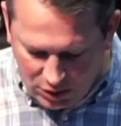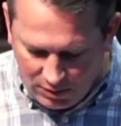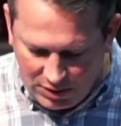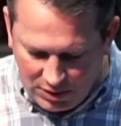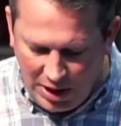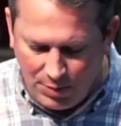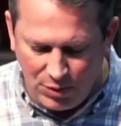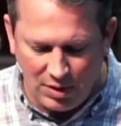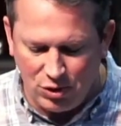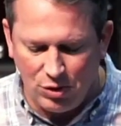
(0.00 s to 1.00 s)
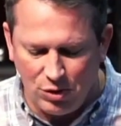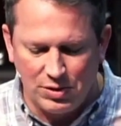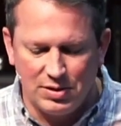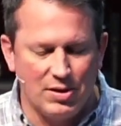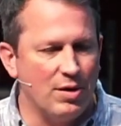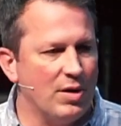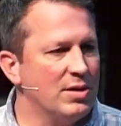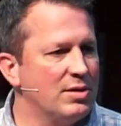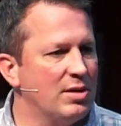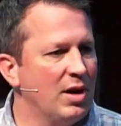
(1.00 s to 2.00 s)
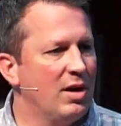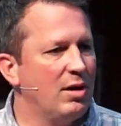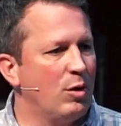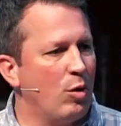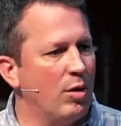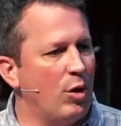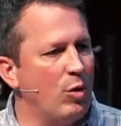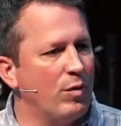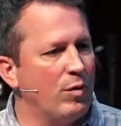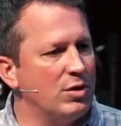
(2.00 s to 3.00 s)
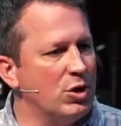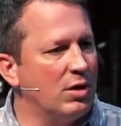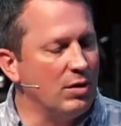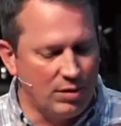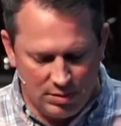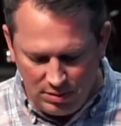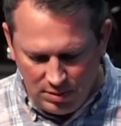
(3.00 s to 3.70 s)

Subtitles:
of this chapter that shows us there is a Lord over the jungle.